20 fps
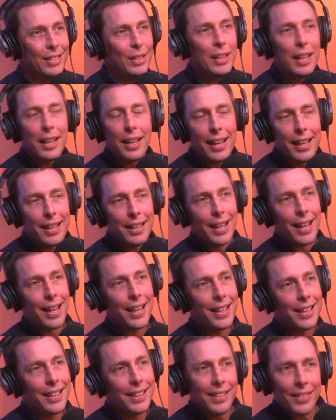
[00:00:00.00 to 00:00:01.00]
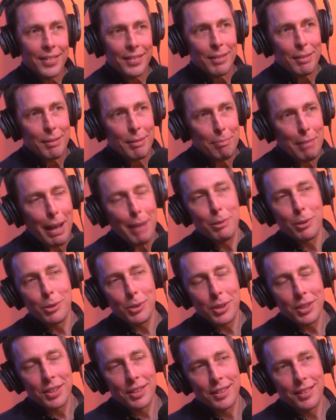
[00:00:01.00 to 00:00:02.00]
They're egg laying yeah.
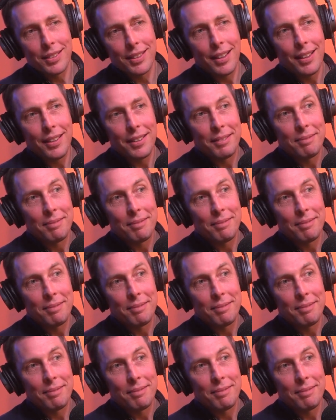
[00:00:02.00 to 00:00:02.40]
mammals. Yeah.